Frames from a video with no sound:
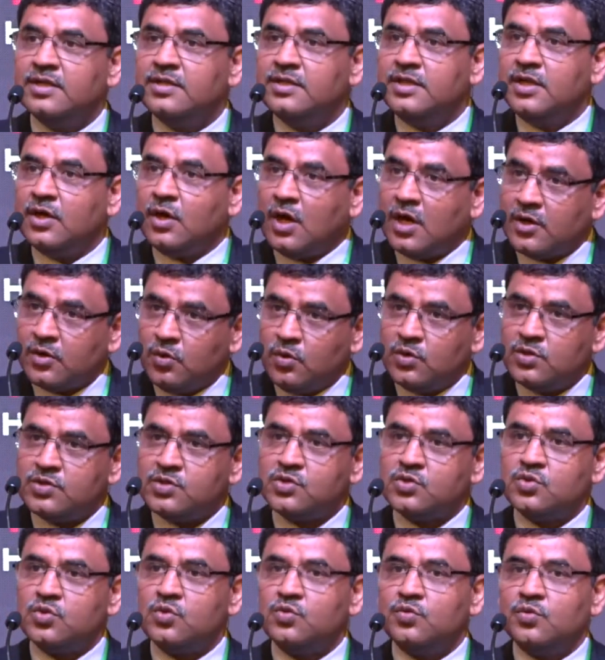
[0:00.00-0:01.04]
There are
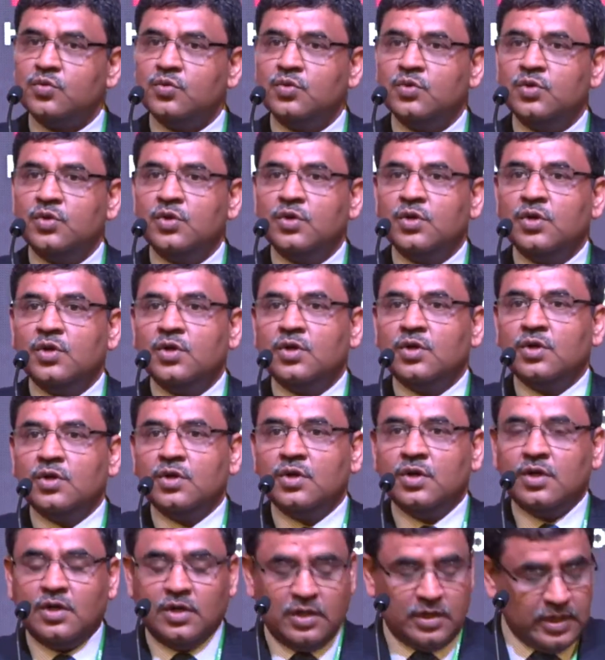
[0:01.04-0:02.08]
also
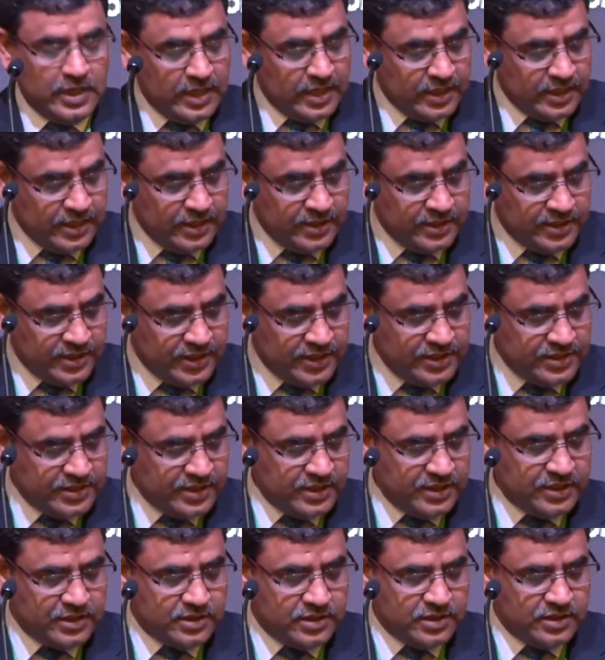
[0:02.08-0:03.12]
an
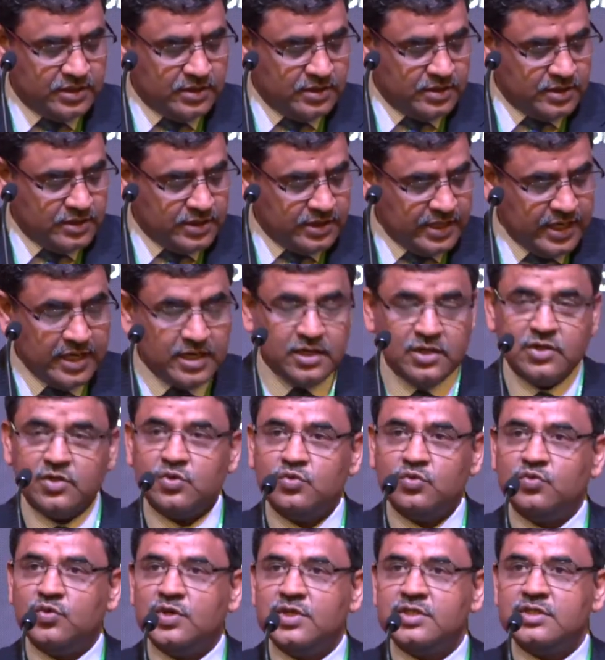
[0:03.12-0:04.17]
increasing trend
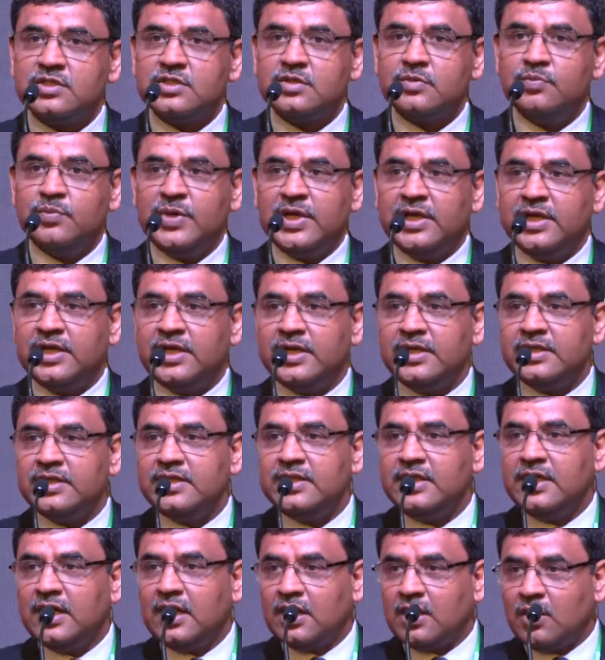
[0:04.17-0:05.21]
towards bringing
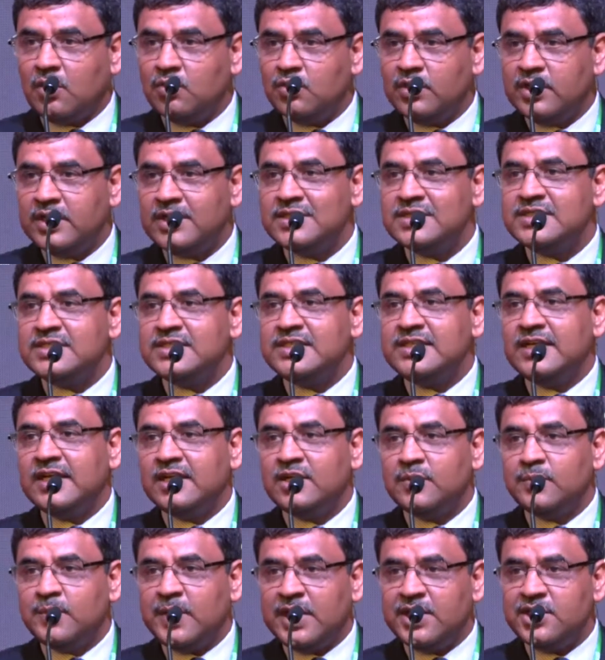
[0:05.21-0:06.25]
the accountancy
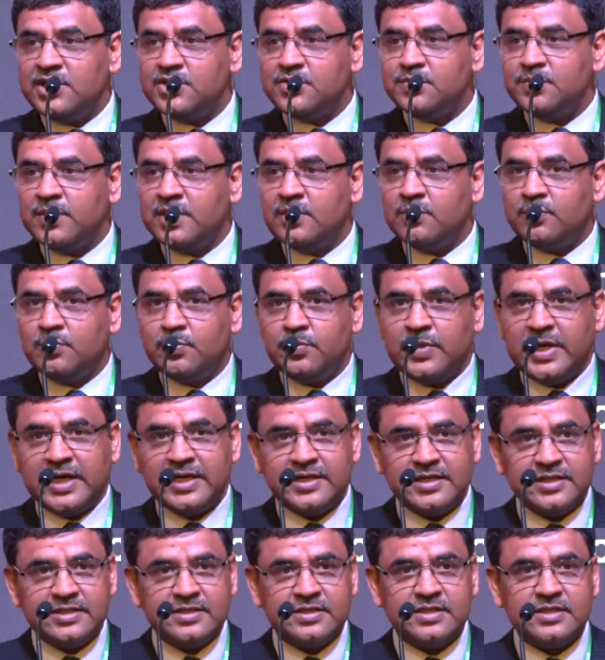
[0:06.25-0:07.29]
and management
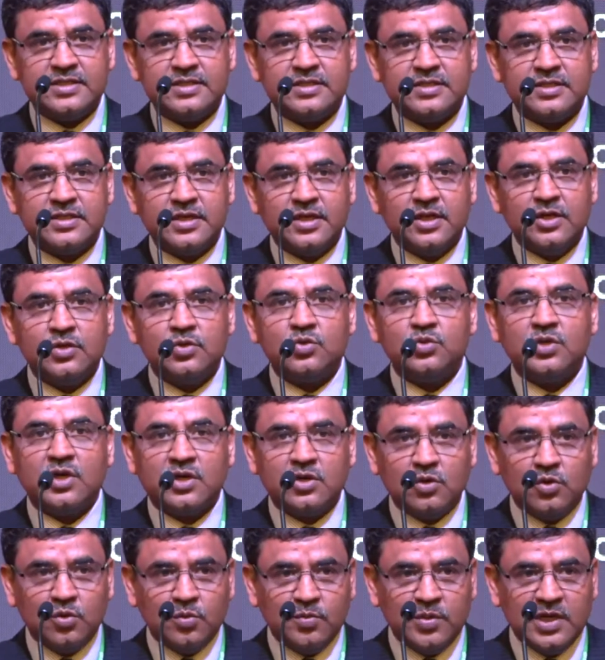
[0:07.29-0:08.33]
practices to the
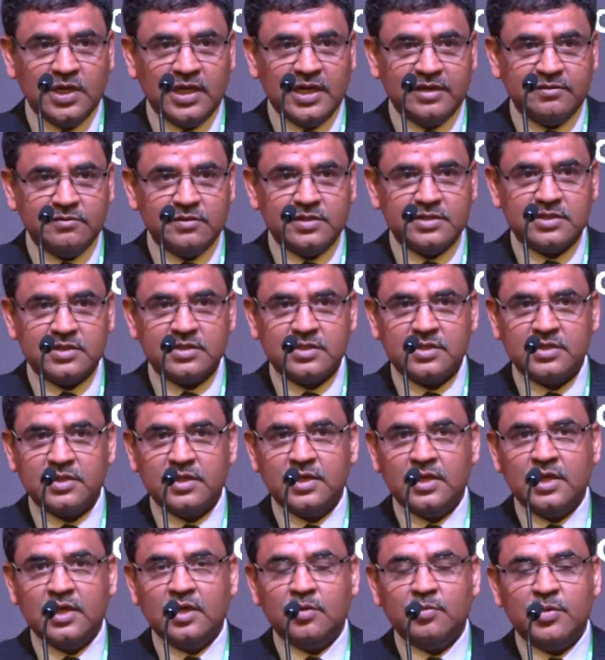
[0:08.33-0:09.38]
global levels,
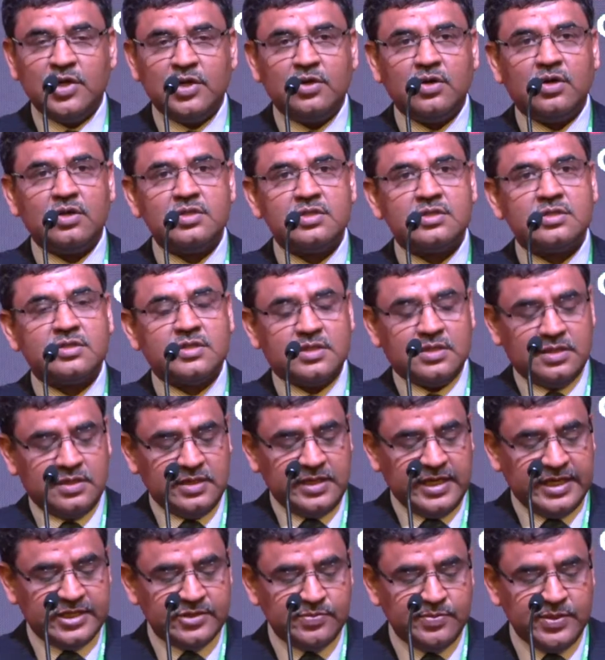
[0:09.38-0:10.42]
because
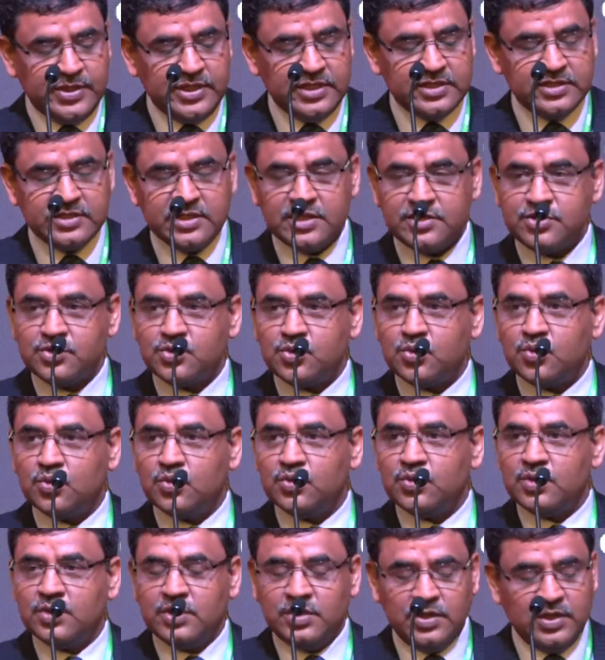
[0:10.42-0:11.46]
the experience has
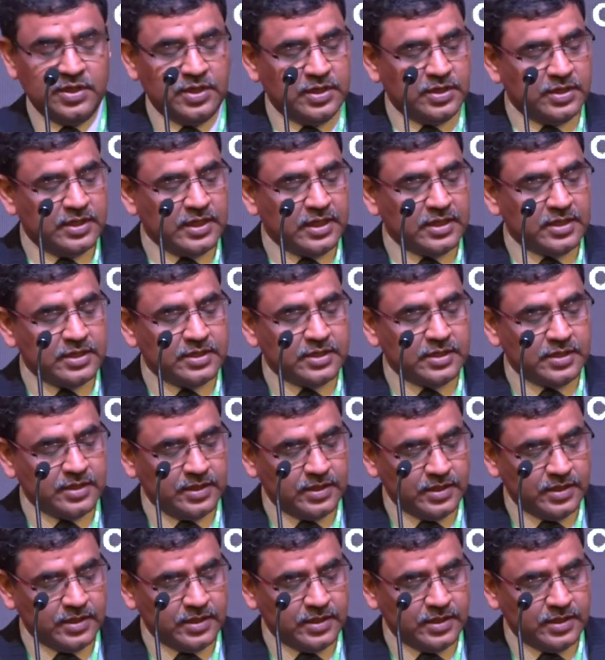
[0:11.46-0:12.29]
shown that